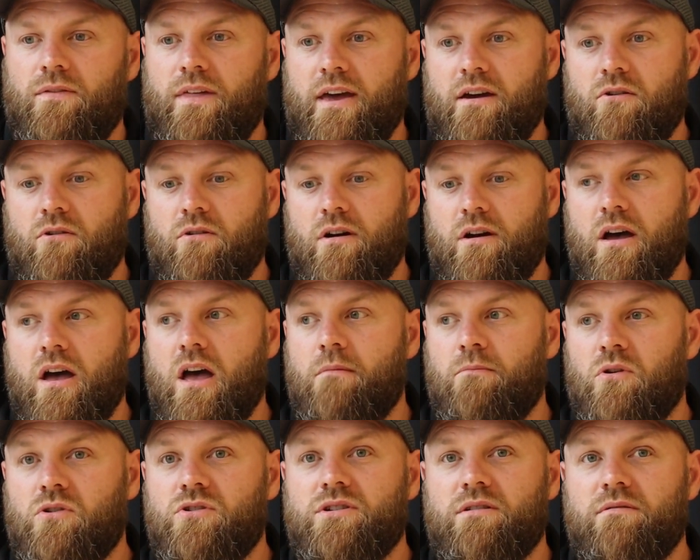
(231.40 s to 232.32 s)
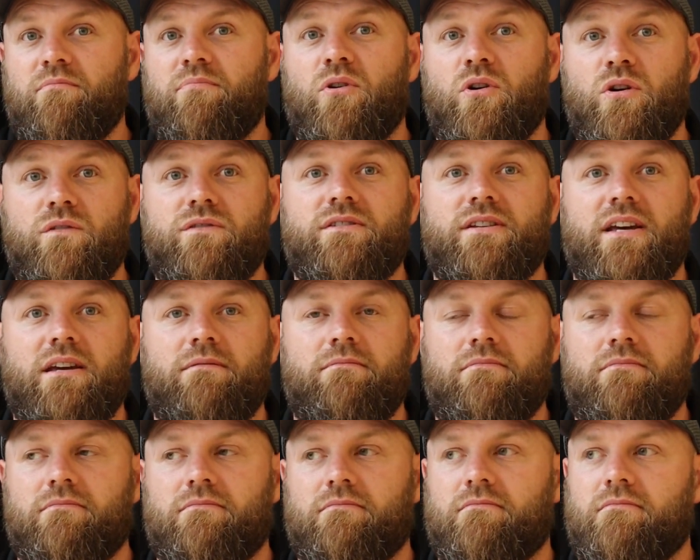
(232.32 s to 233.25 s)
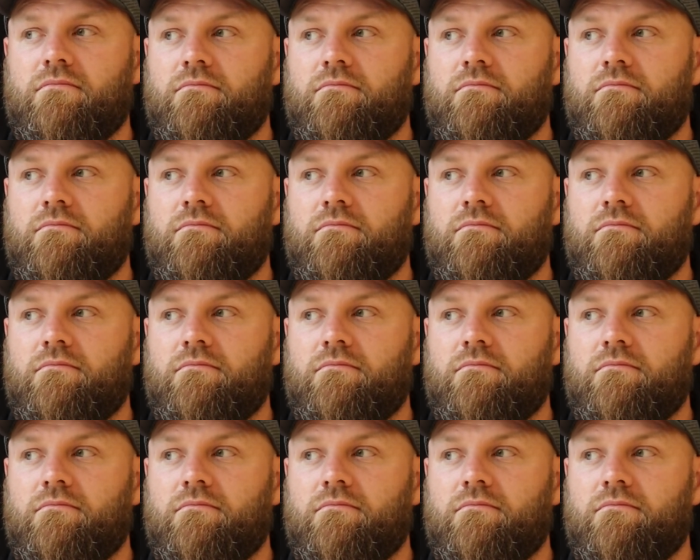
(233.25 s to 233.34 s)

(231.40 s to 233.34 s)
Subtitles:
They're a much improved team,